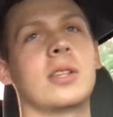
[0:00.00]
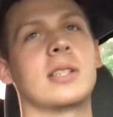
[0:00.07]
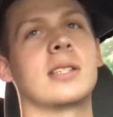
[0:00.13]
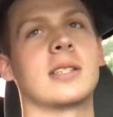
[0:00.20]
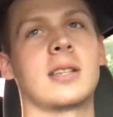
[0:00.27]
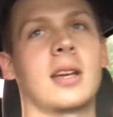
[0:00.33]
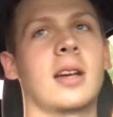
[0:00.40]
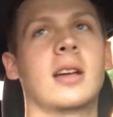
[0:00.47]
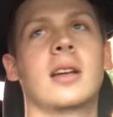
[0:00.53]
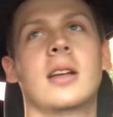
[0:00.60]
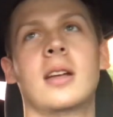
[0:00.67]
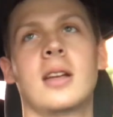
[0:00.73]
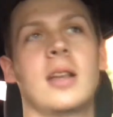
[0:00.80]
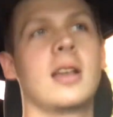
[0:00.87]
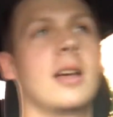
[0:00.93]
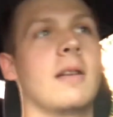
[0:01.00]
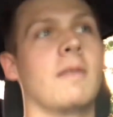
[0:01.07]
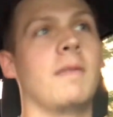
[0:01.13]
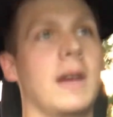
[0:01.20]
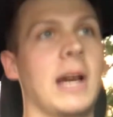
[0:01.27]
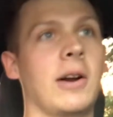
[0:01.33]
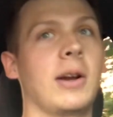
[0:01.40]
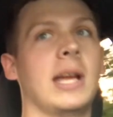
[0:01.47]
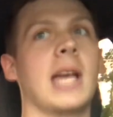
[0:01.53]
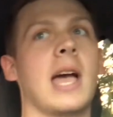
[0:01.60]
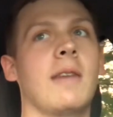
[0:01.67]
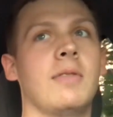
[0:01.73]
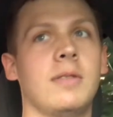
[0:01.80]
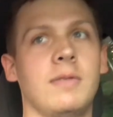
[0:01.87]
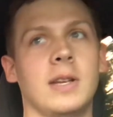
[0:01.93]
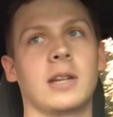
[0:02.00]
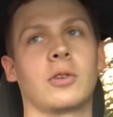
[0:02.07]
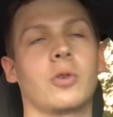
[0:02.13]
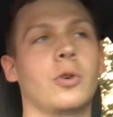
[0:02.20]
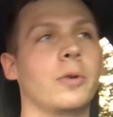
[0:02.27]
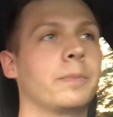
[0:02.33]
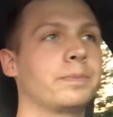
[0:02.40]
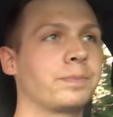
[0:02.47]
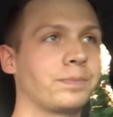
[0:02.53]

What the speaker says: this is a very heavy vehicle.